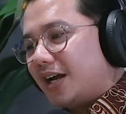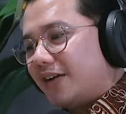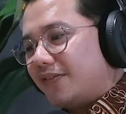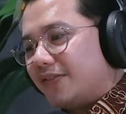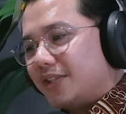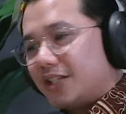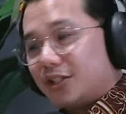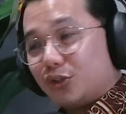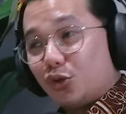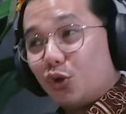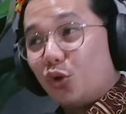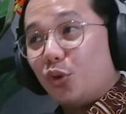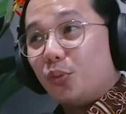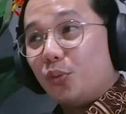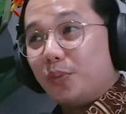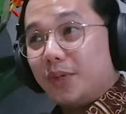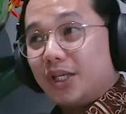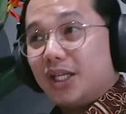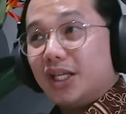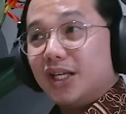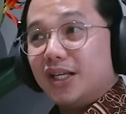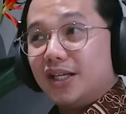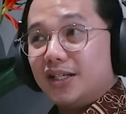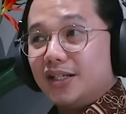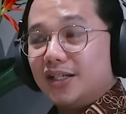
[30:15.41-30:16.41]

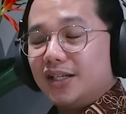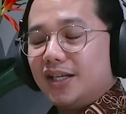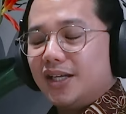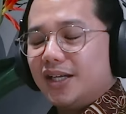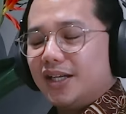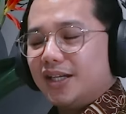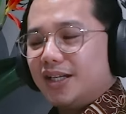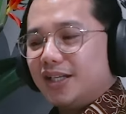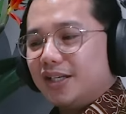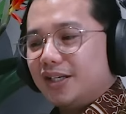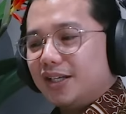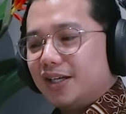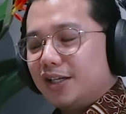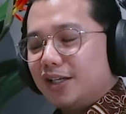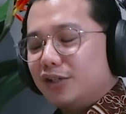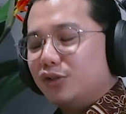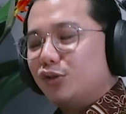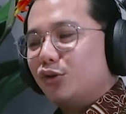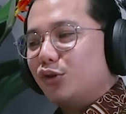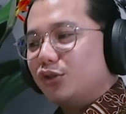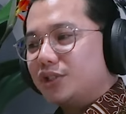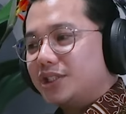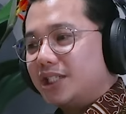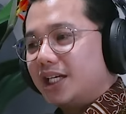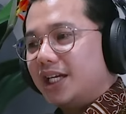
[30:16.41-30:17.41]
Tokopedia and
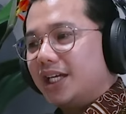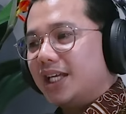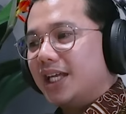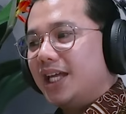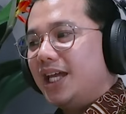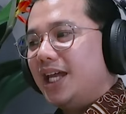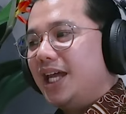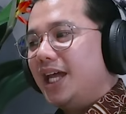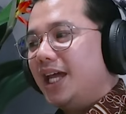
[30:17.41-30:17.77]
Gojek.